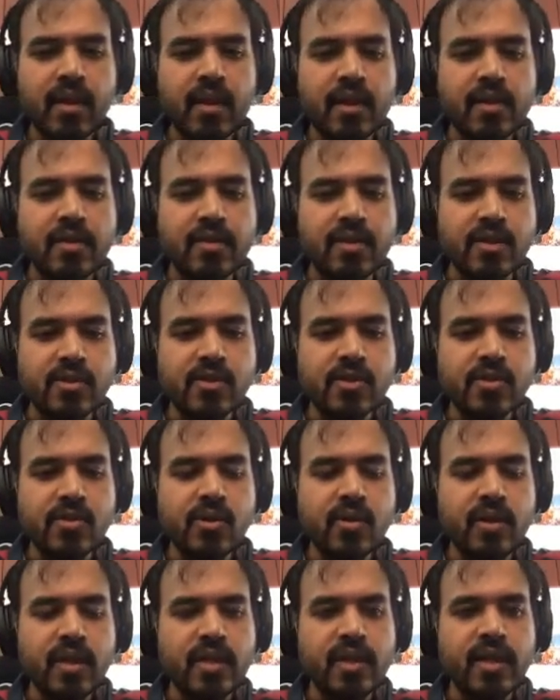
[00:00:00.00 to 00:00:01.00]
just to show
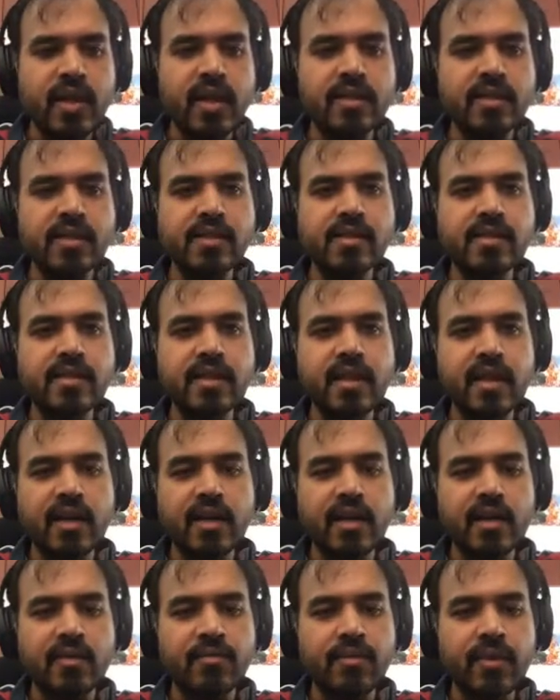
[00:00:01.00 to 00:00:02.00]
that they are just
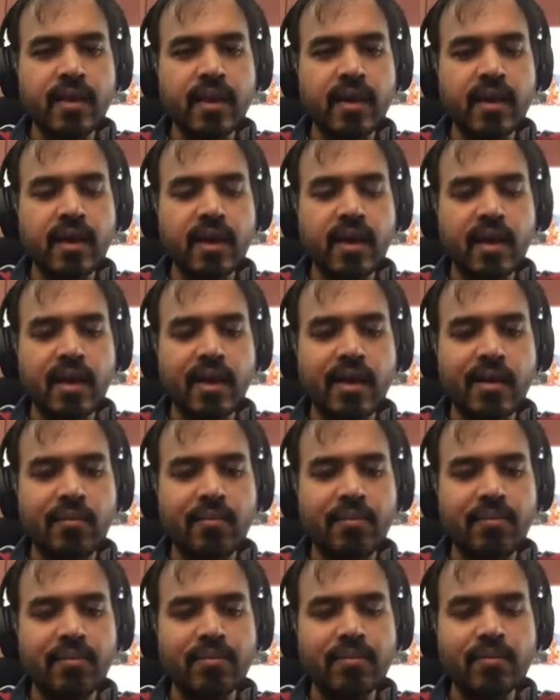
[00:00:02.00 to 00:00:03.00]
they are
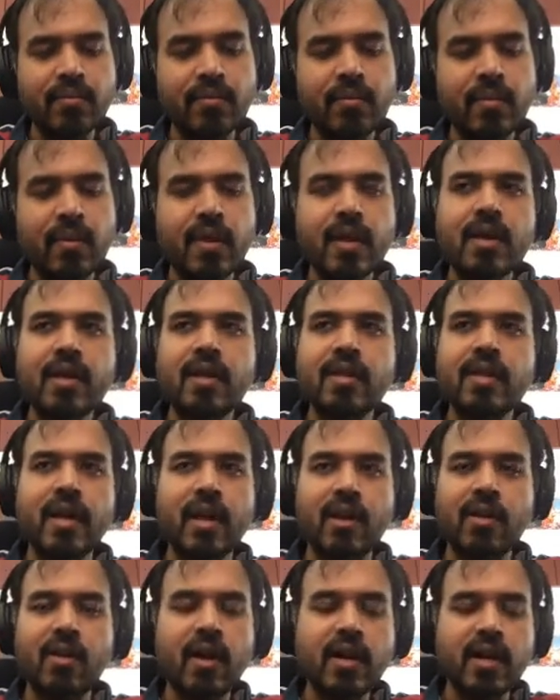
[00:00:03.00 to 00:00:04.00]

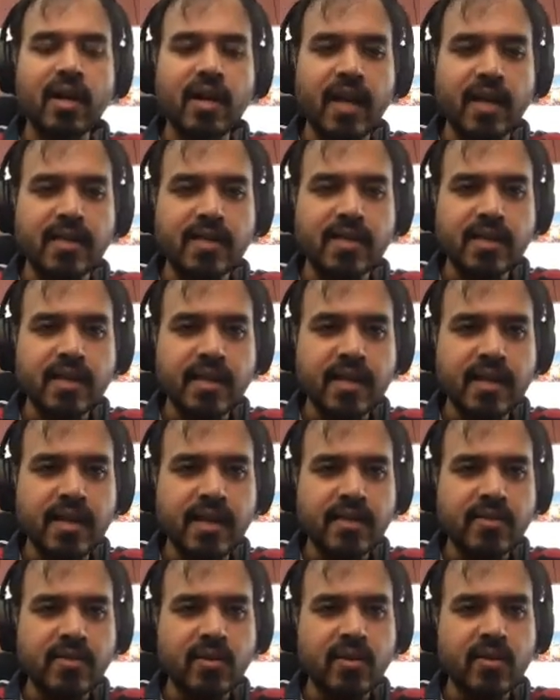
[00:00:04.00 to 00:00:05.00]
not necessary.
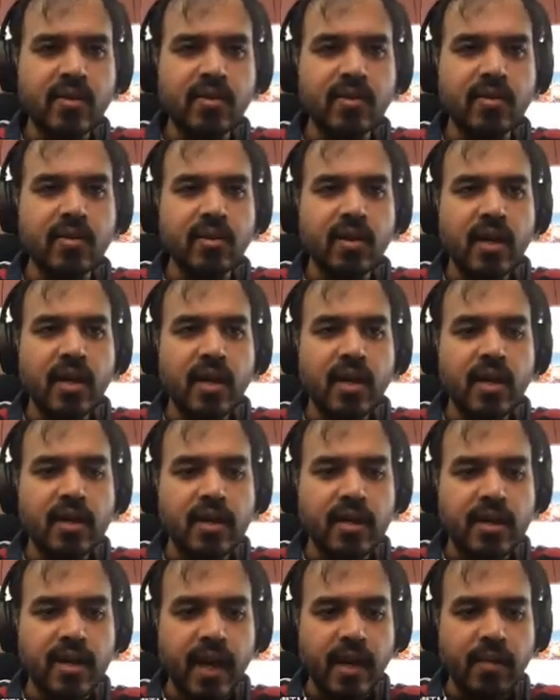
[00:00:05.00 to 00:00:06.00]
So the
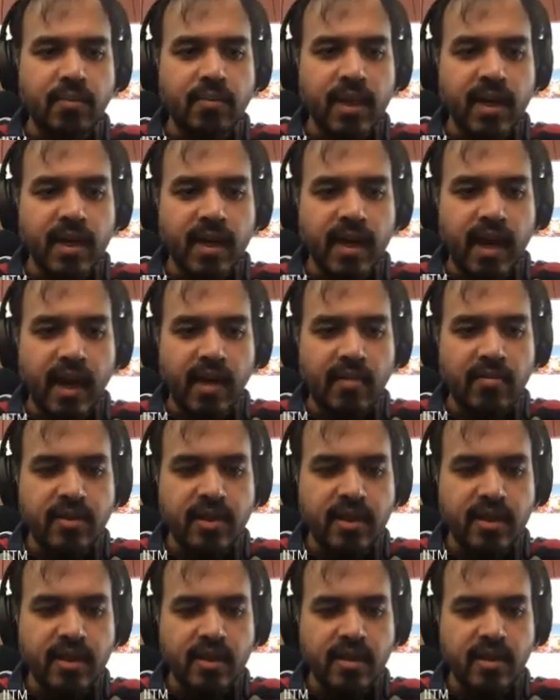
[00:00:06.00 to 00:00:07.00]
type that I have
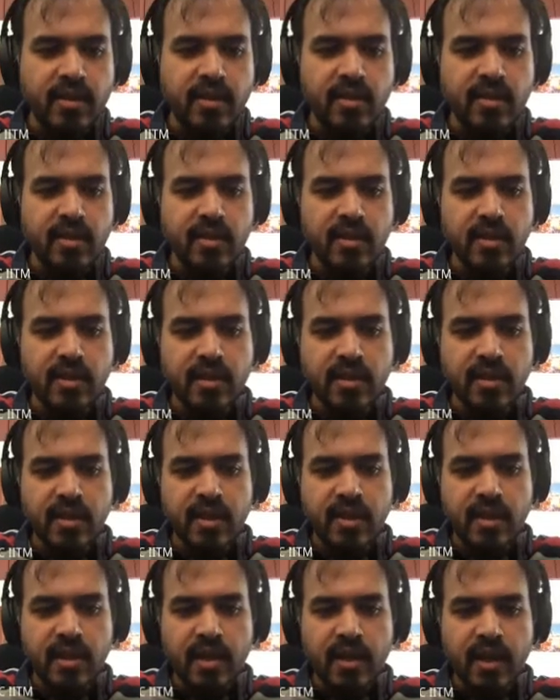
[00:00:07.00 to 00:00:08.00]
here,
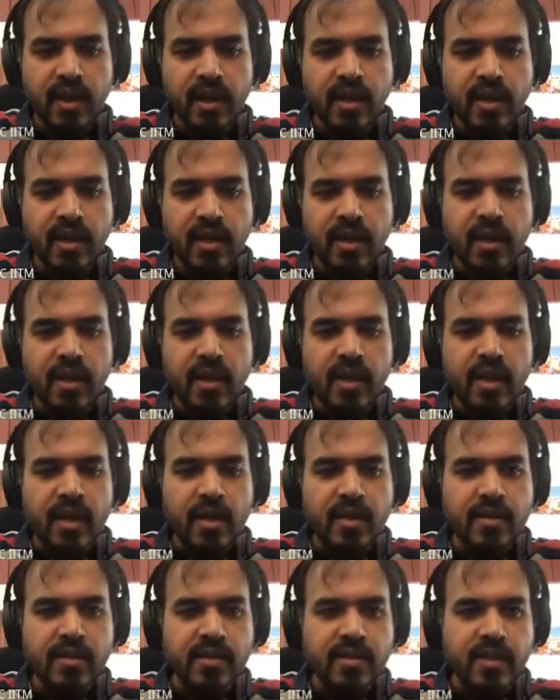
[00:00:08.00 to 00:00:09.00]
right,
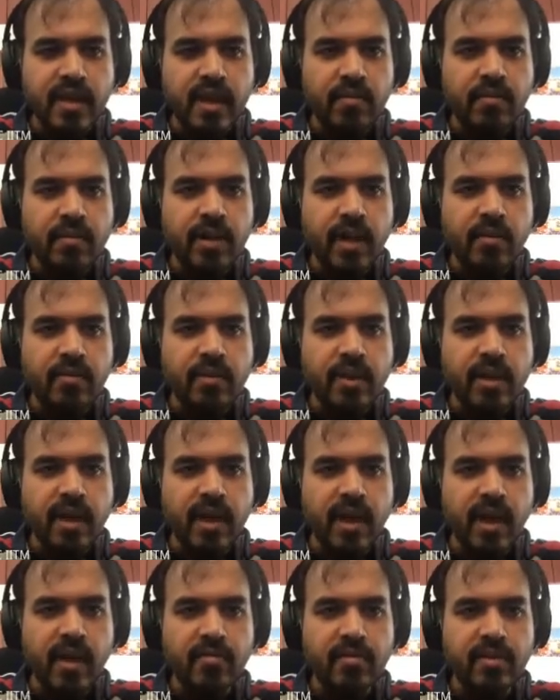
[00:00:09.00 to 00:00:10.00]
is the same type that I
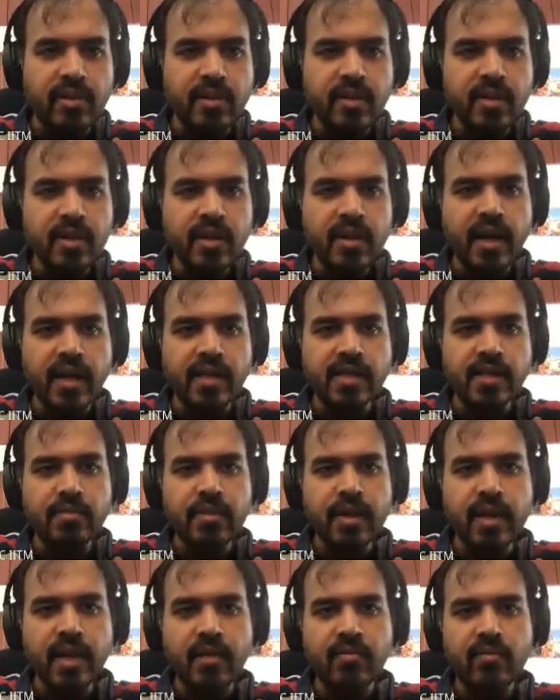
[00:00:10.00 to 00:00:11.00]
have here, except
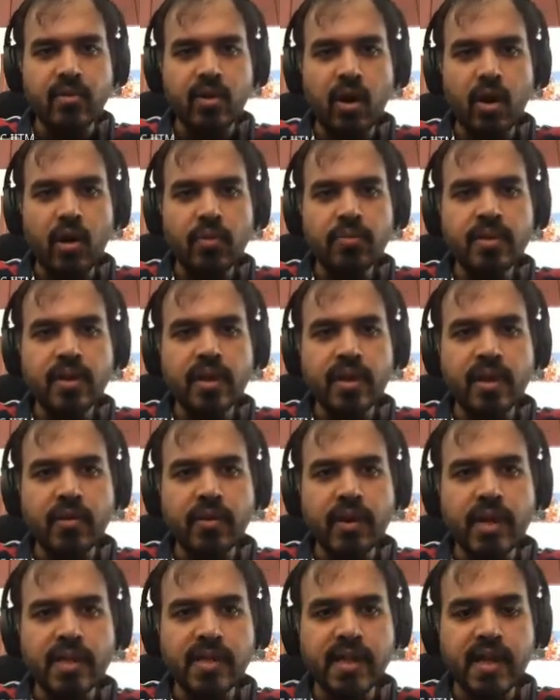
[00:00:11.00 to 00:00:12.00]
that I've dropped the
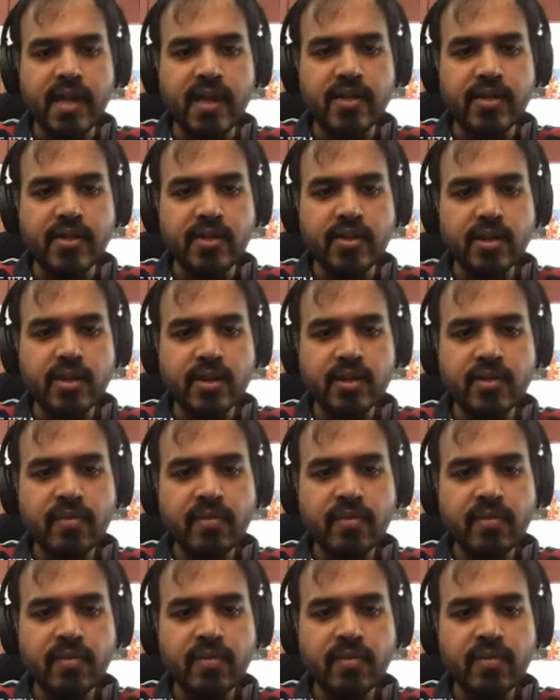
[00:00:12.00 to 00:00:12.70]
requires and ensures.